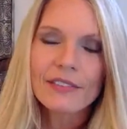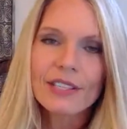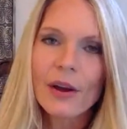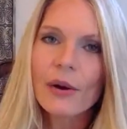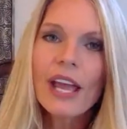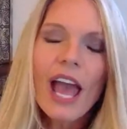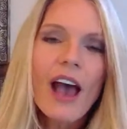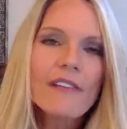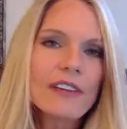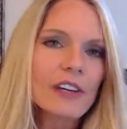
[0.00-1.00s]
So
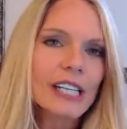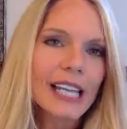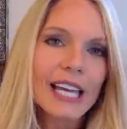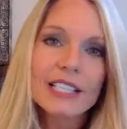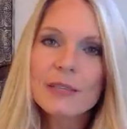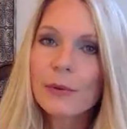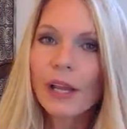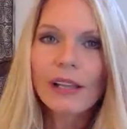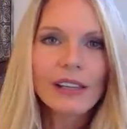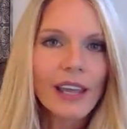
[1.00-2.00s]
a very light
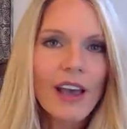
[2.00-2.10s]
sprinkling